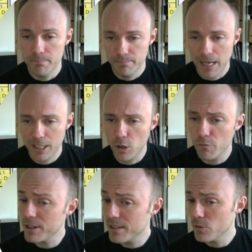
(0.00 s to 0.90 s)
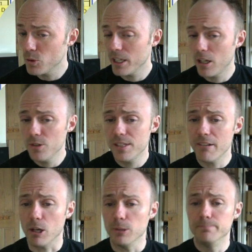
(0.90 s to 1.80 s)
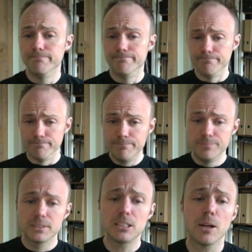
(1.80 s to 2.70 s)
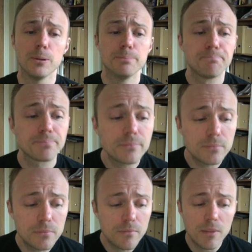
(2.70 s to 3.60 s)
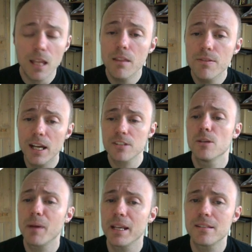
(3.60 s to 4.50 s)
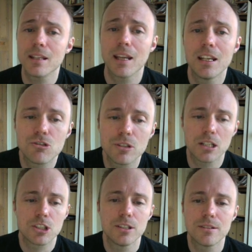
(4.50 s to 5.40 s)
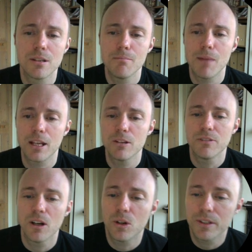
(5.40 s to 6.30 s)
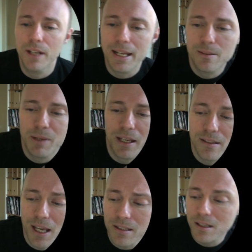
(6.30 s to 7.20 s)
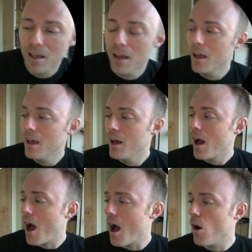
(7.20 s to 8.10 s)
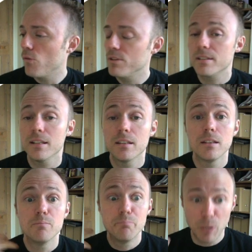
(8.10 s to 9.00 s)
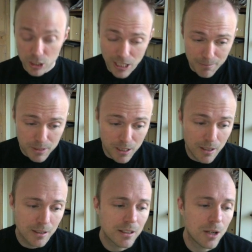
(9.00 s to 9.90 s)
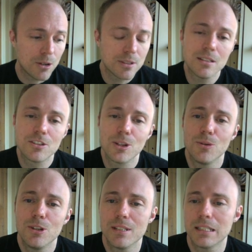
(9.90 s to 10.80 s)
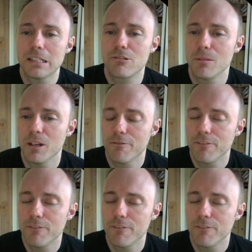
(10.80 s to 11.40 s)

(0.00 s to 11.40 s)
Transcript: And a confidence interval that includes 0. So that's your basic introduction to MANOVA on SPSS. Obviously the book chapter goes into using